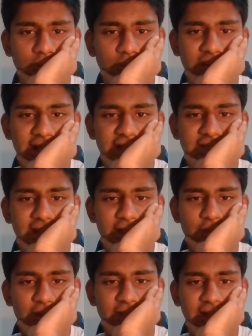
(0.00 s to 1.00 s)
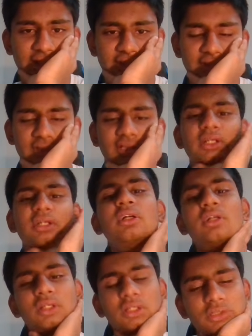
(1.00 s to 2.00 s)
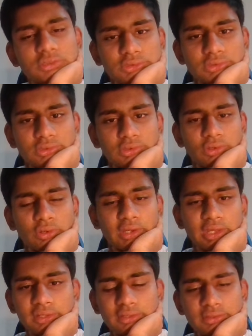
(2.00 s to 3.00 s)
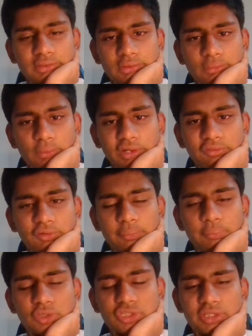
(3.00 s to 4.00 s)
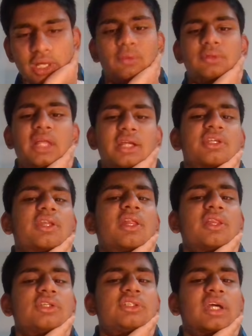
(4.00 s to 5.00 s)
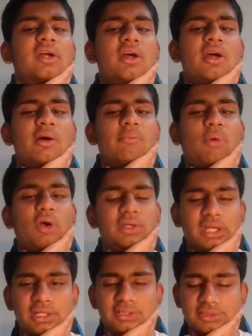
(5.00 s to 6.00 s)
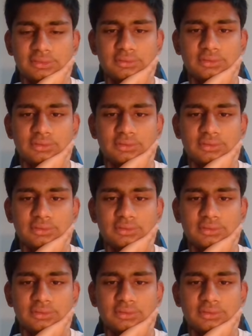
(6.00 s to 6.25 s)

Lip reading: Let's try this take. Okay. What if we push now? That's another check. Pawn takes.